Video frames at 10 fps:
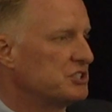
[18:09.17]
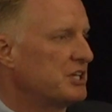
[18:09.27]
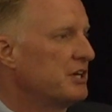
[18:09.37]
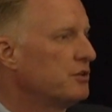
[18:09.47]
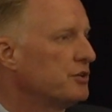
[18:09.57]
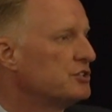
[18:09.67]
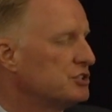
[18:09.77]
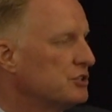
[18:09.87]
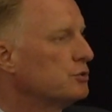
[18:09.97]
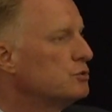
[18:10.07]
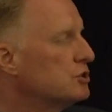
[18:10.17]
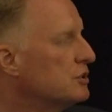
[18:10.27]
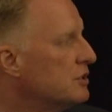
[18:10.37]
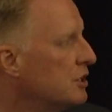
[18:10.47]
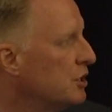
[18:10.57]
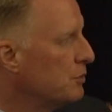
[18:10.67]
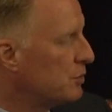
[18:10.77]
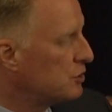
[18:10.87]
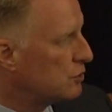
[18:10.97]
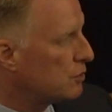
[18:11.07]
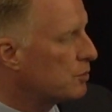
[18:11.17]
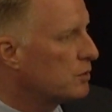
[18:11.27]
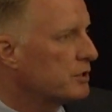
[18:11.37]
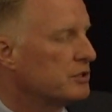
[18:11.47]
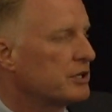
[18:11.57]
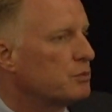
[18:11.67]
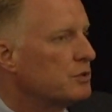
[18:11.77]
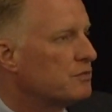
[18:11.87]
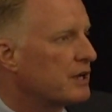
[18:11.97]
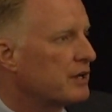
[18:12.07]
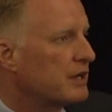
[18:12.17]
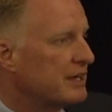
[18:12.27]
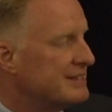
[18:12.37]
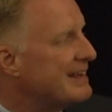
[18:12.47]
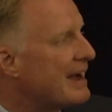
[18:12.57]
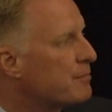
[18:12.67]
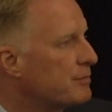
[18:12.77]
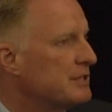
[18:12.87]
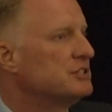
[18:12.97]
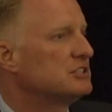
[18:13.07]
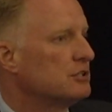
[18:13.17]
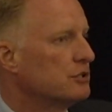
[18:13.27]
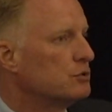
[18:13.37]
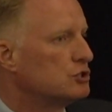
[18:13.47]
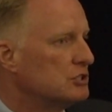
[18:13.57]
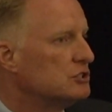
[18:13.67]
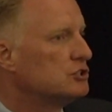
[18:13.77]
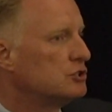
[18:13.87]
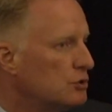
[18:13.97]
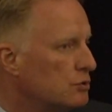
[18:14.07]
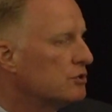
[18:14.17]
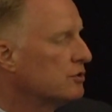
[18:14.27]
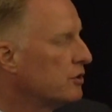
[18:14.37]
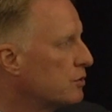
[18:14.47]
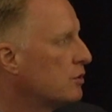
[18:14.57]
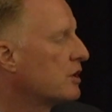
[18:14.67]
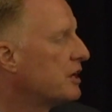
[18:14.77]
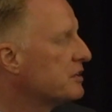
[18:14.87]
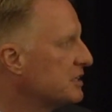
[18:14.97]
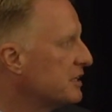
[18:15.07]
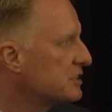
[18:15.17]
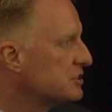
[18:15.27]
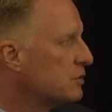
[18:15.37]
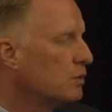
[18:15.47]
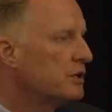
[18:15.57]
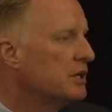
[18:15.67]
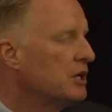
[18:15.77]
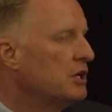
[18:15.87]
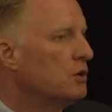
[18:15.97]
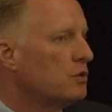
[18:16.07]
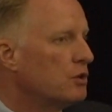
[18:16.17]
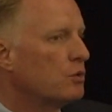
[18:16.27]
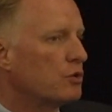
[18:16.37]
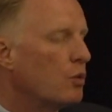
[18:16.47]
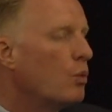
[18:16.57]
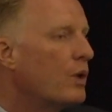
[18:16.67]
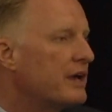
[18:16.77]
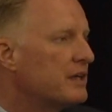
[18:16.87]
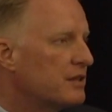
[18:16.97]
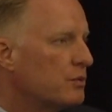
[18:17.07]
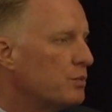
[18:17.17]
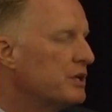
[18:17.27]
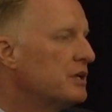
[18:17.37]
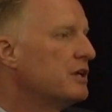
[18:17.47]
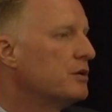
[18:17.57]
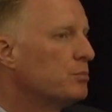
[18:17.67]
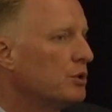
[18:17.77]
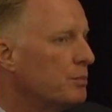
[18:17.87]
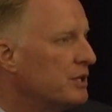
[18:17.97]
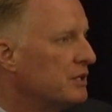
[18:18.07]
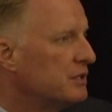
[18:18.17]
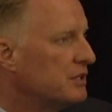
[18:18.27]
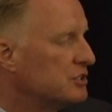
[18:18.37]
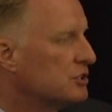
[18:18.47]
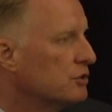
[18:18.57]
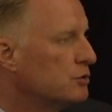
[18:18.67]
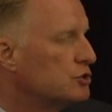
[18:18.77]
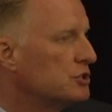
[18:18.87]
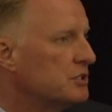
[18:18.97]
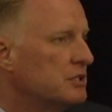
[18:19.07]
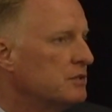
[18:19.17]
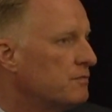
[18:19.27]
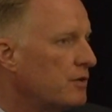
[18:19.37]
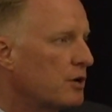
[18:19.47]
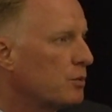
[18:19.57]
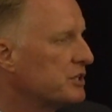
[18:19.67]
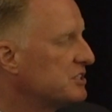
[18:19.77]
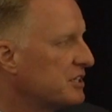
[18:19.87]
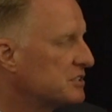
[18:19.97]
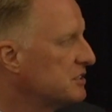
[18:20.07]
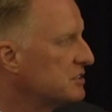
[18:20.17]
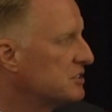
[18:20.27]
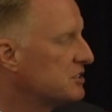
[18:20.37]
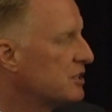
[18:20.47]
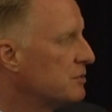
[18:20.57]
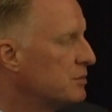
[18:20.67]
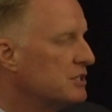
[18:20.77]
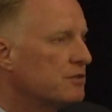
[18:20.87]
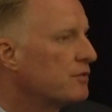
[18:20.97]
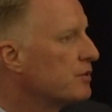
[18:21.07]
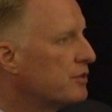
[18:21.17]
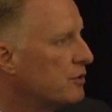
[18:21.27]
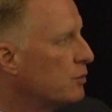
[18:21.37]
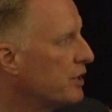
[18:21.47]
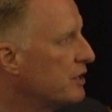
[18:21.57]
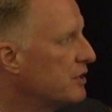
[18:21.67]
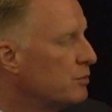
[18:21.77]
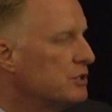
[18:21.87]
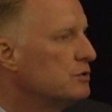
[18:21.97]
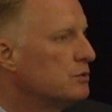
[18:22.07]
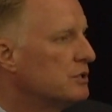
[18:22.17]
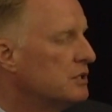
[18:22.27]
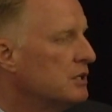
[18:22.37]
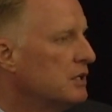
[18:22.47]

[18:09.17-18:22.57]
scale the solution. But to your point, like we've got to adapt these solutions to the local context, and what the way that we implement a solution in far West Texas is going to be different than the way that we do it